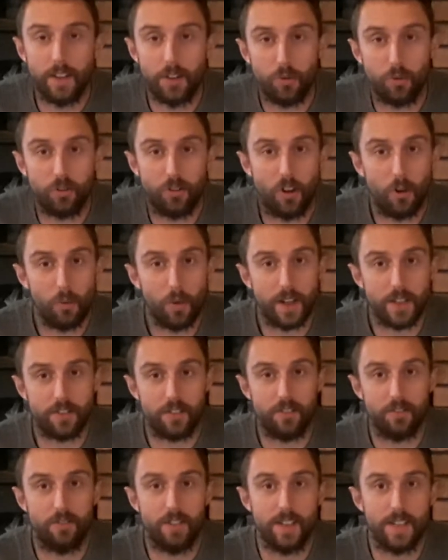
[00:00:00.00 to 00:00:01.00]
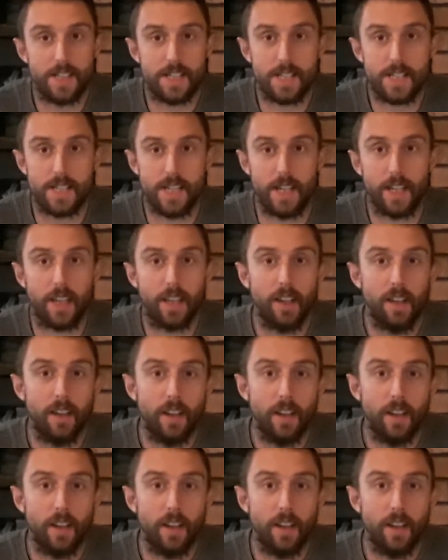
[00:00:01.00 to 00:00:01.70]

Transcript: There was nowhere to really stick